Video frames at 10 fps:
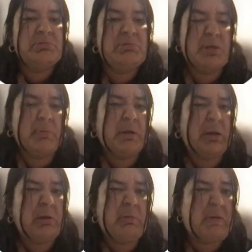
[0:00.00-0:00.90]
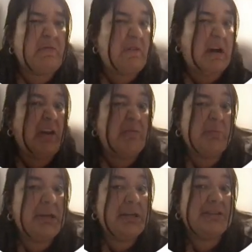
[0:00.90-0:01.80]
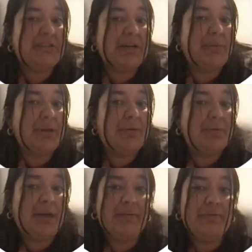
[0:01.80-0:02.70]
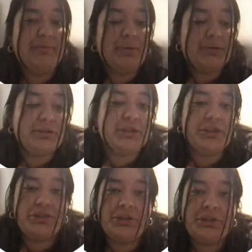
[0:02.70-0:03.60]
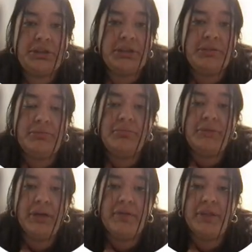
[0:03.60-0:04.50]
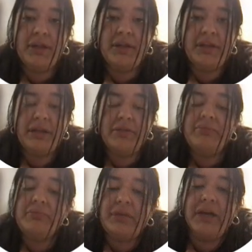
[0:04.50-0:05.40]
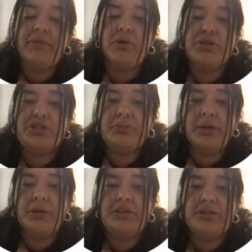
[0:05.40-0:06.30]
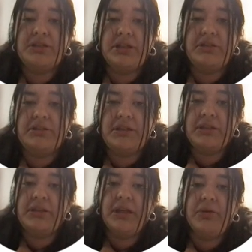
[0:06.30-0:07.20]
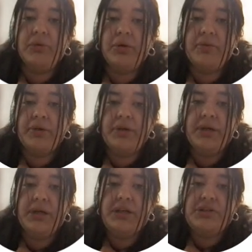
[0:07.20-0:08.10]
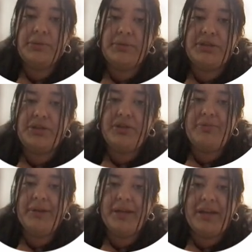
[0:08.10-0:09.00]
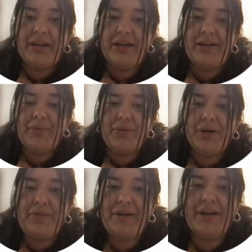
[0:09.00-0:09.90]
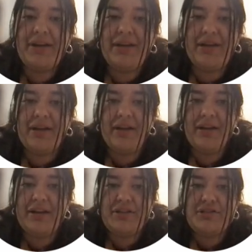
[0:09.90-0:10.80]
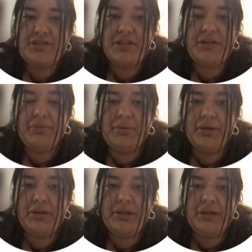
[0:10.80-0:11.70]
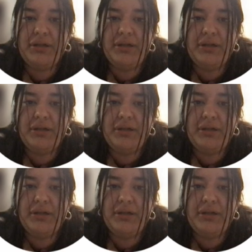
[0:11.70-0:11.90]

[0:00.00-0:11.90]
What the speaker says: Typically it would be 5 minutes. That way you have your discussion and everything that they have a question about is discussed and they go over. So I'm going to turn off my camera if I can and just let it run.